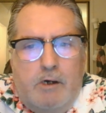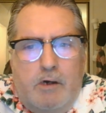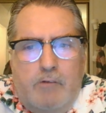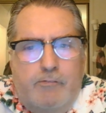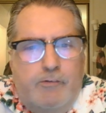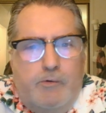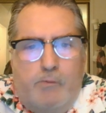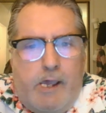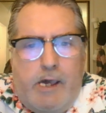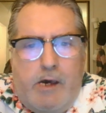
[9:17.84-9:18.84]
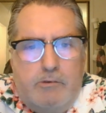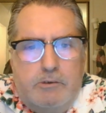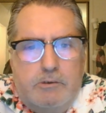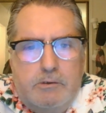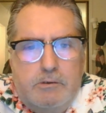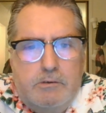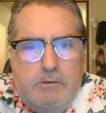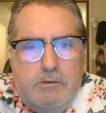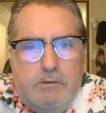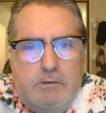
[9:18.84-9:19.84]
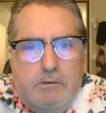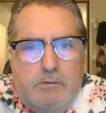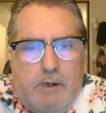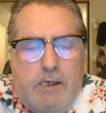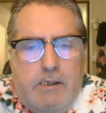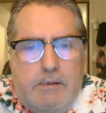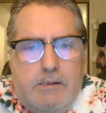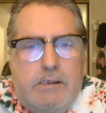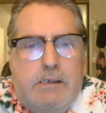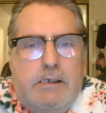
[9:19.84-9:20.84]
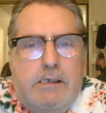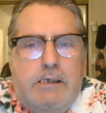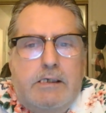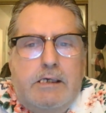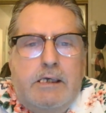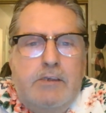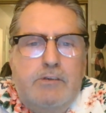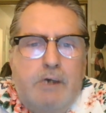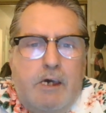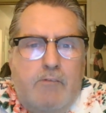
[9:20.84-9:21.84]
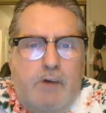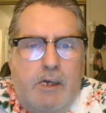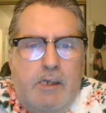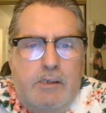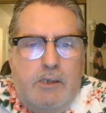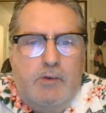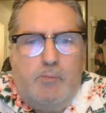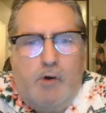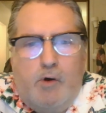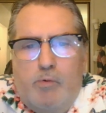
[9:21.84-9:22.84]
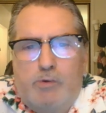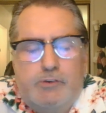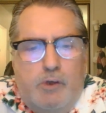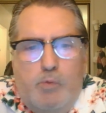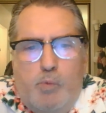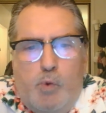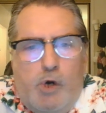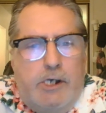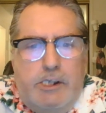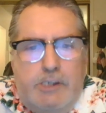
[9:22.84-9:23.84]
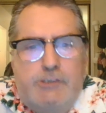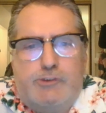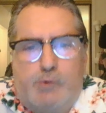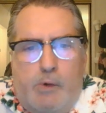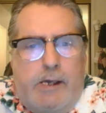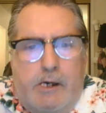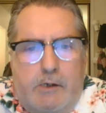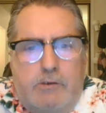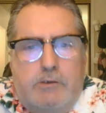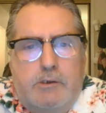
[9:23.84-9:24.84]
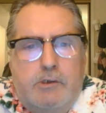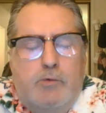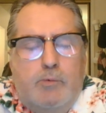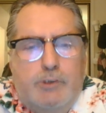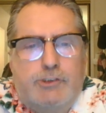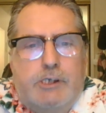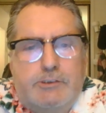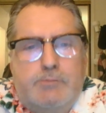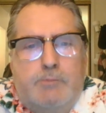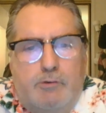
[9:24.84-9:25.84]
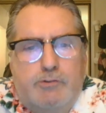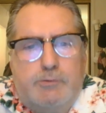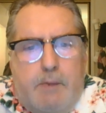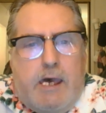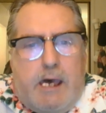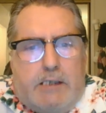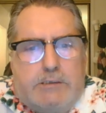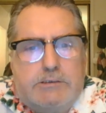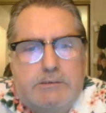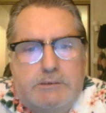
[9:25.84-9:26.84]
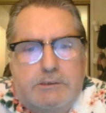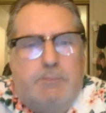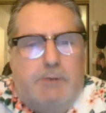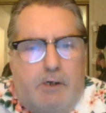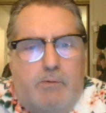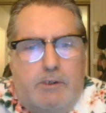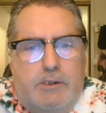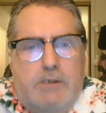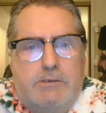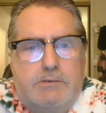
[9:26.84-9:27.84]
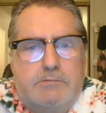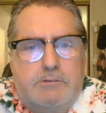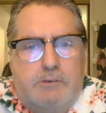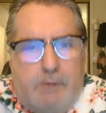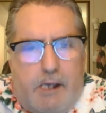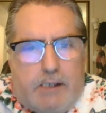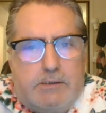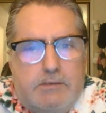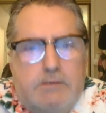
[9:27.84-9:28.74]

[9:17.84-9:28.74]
foot round, right? And you have another ball that's only 1 inch round, which has most mass. The bigger one does, correct?